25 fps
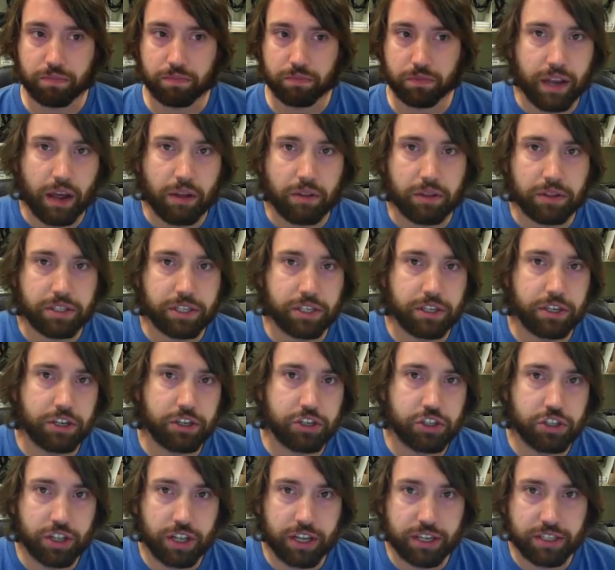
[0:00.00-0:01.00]
Now let's
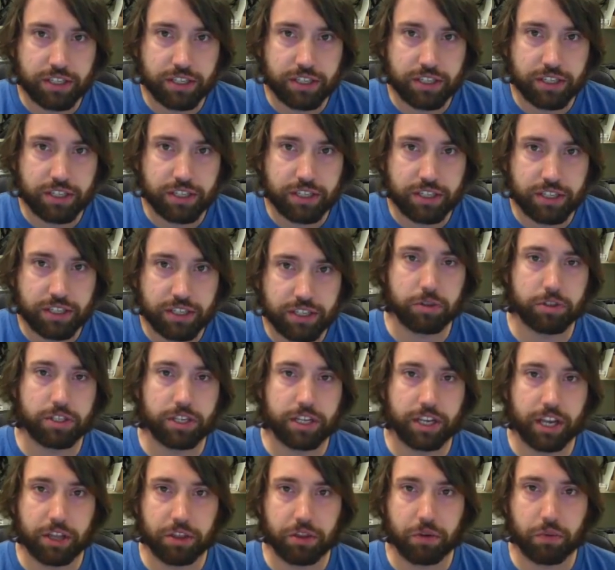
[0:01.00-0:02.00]
initialize these variables
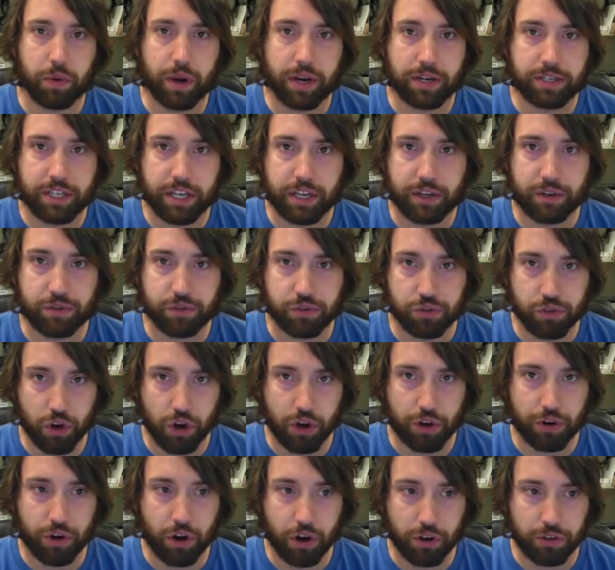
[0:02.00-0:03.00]
and get the rectangle
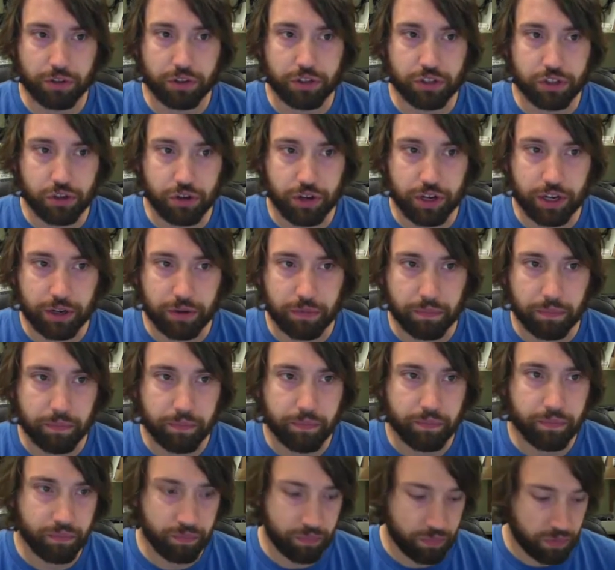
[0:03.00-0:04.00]
drawn on the screen.
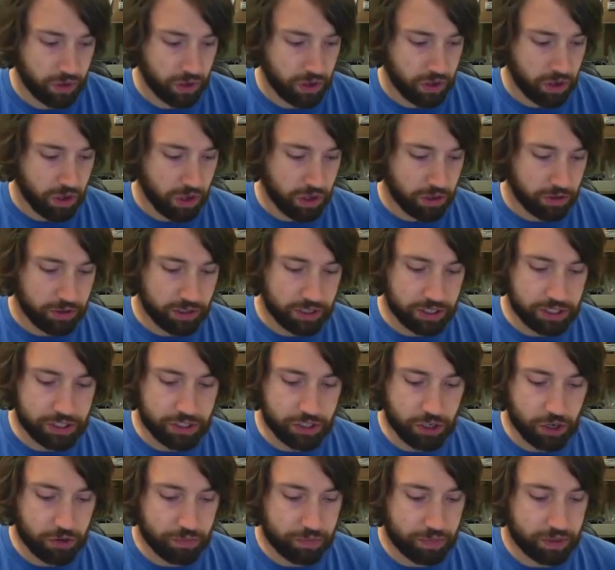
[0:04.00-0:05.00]
Let's
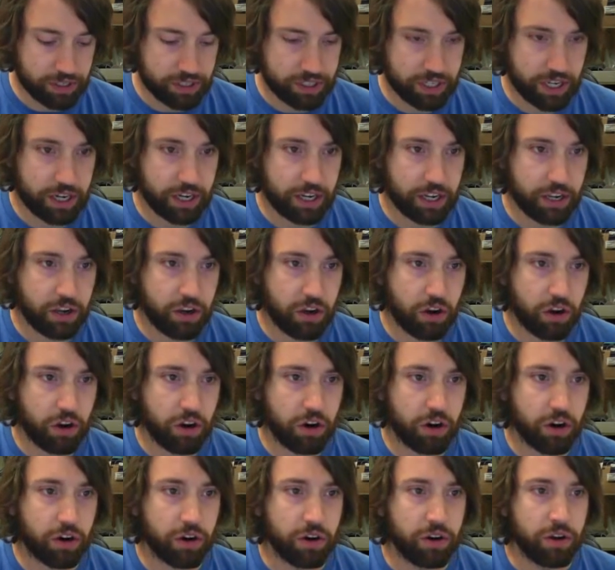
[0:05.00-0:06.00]
start by setting
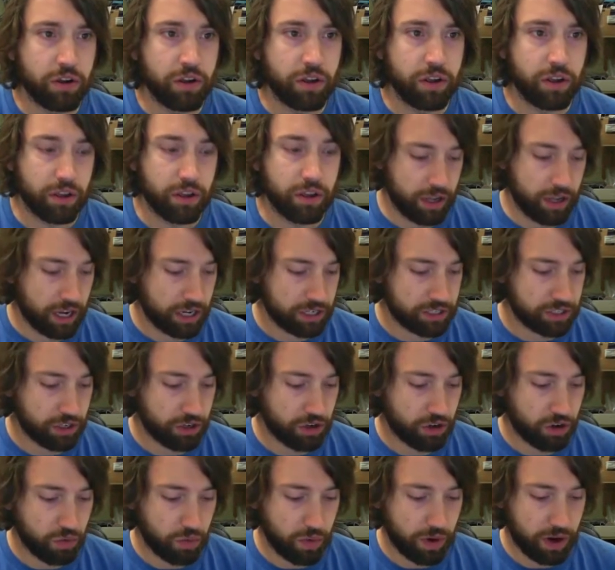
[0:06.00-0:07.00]
our x
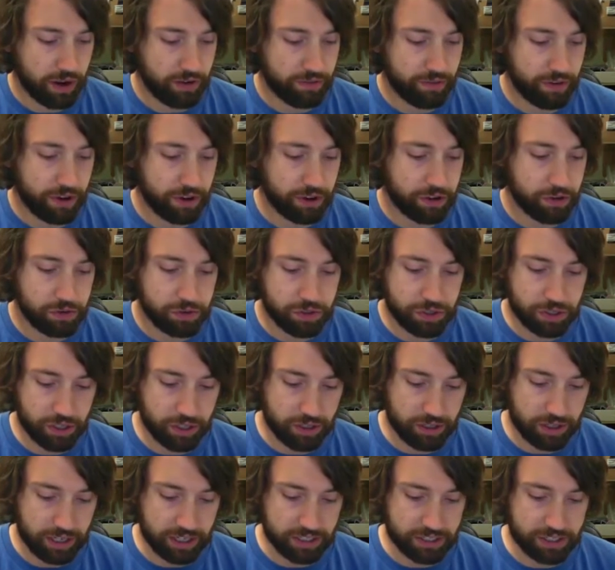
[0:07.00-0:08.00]
and our y value to the
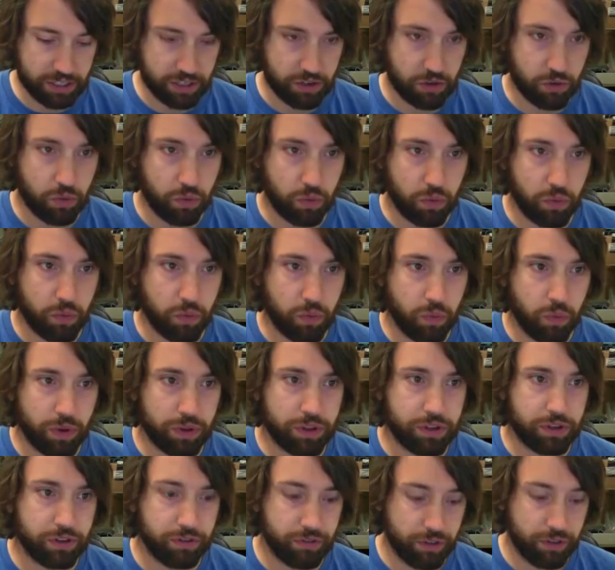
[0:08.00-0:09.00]
classic
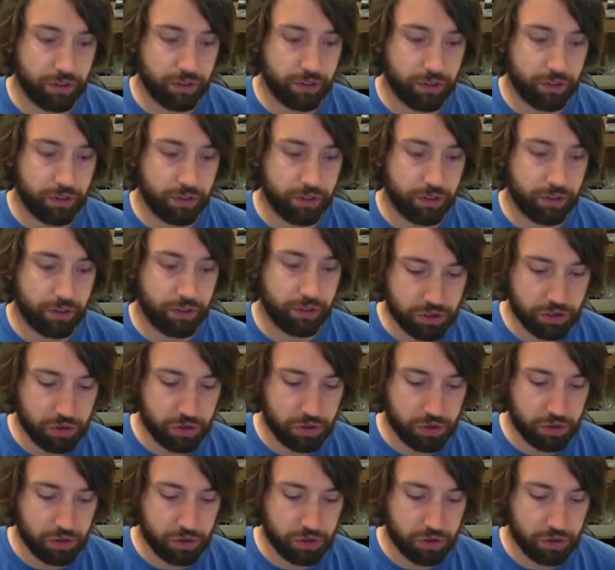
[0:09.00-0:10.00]
width divided by 2
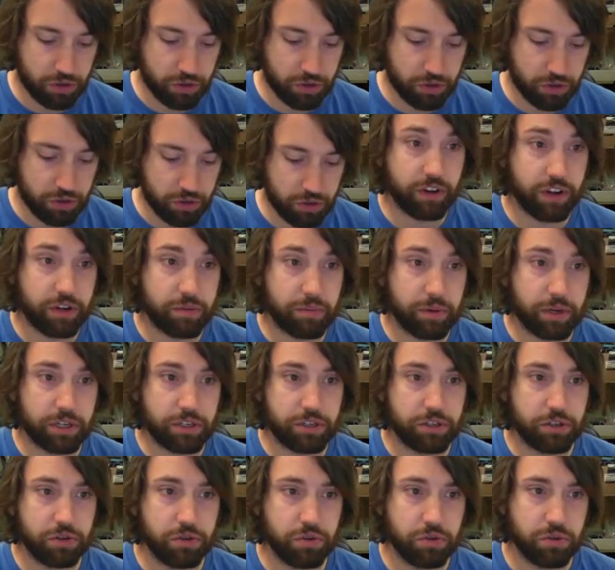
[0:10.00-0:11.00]
and height divided by
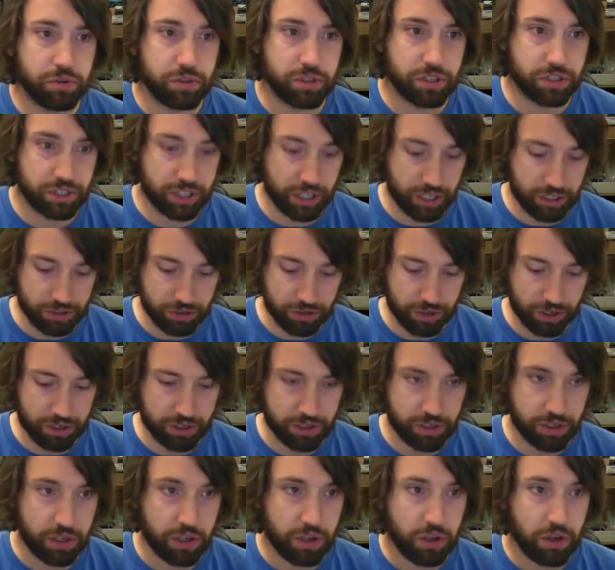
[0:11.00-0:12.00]
2 to center it
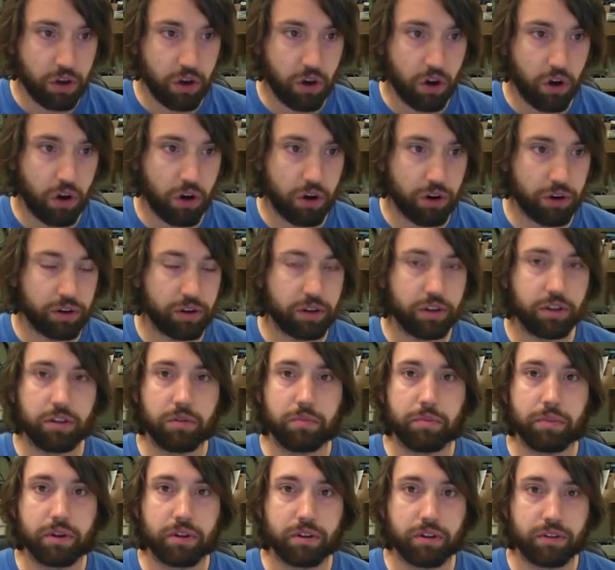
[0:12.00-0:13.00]
on the
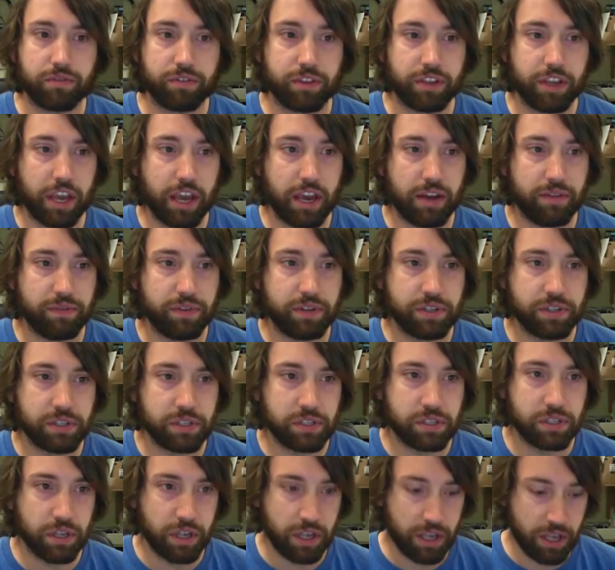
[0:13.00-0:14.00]
middle of the
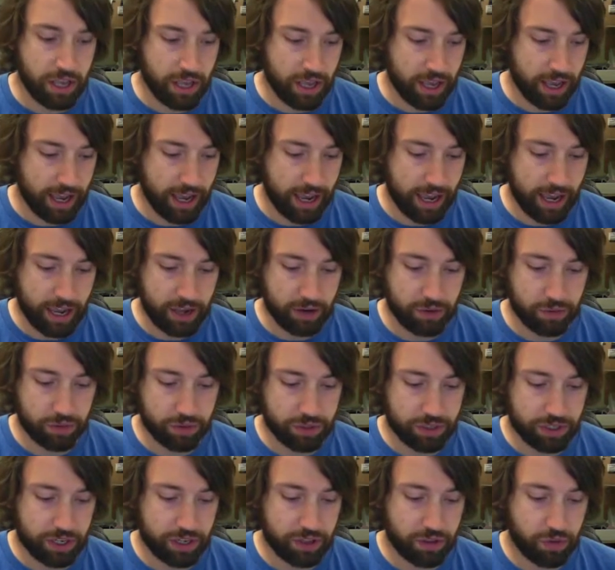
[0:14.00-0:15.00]
canvas. And we'll
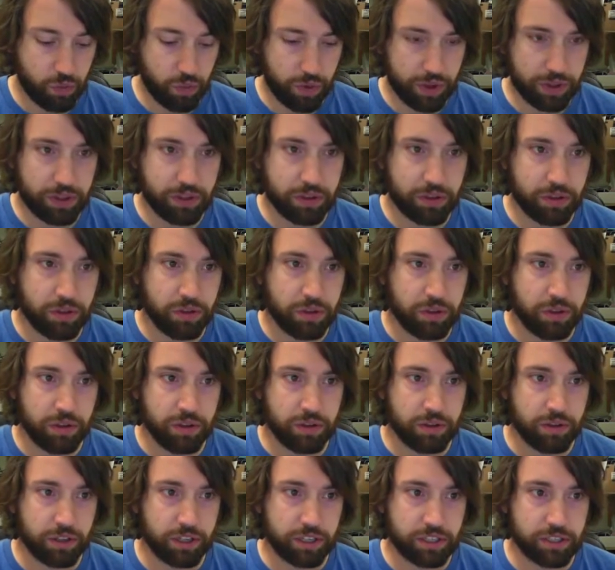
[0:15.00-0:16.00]
say the width,
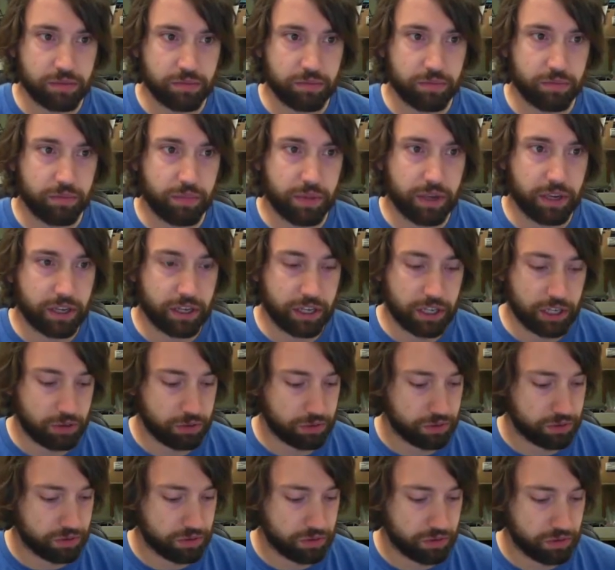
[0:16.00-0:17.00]
let's make it
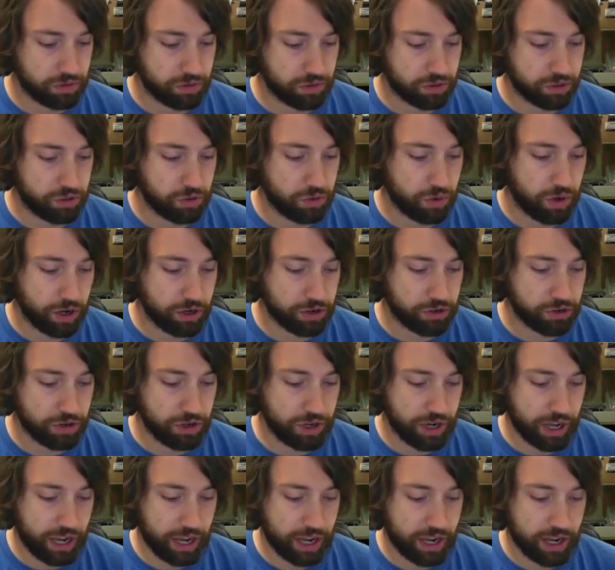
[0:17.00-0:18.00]
equal to
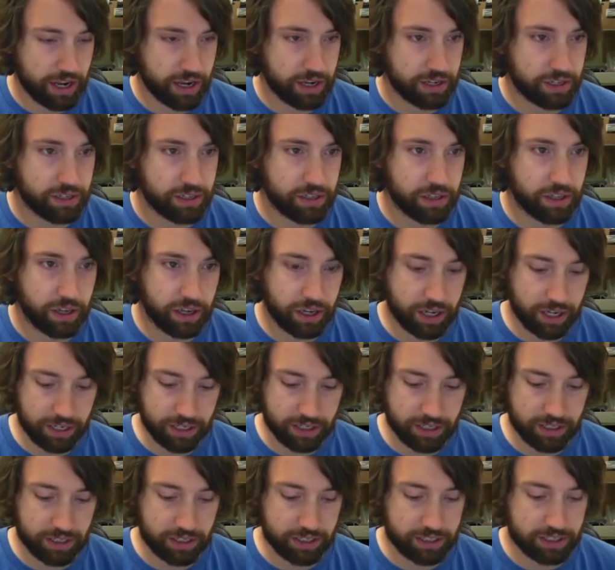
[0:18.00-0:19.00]
200, and the
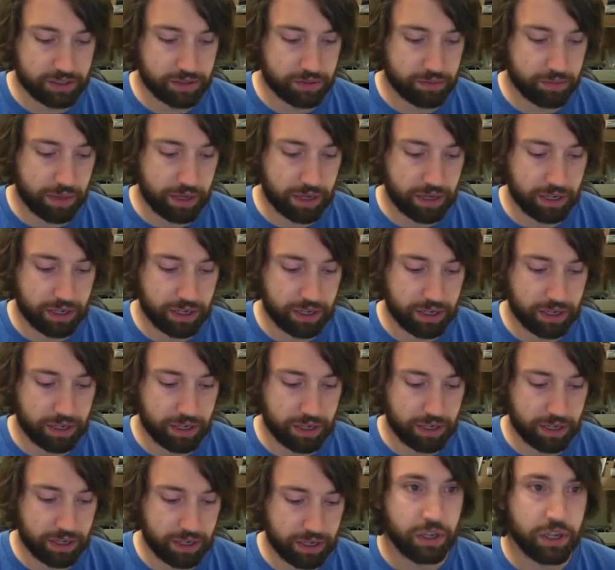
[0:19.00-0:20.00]
height, let's make it
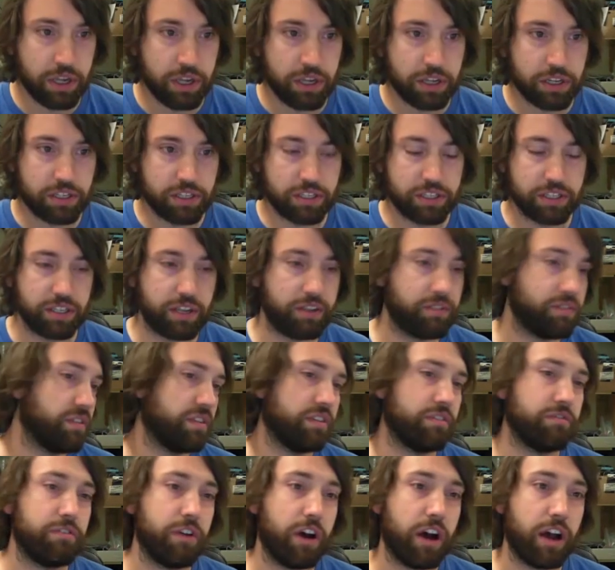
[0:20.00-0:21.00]
equal to
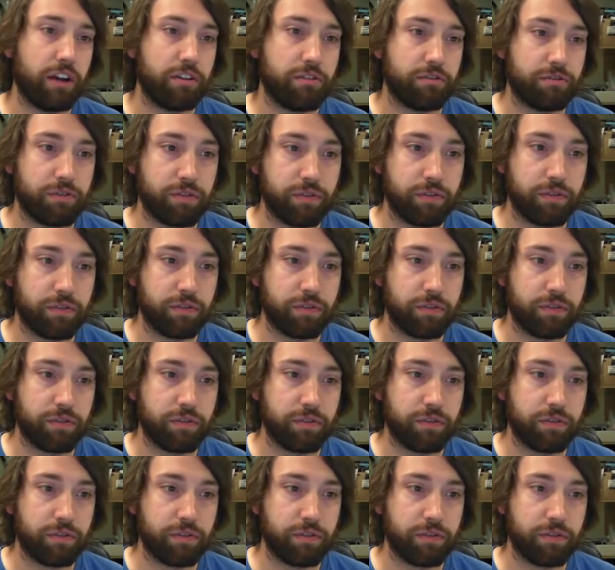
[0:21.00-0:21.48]
75.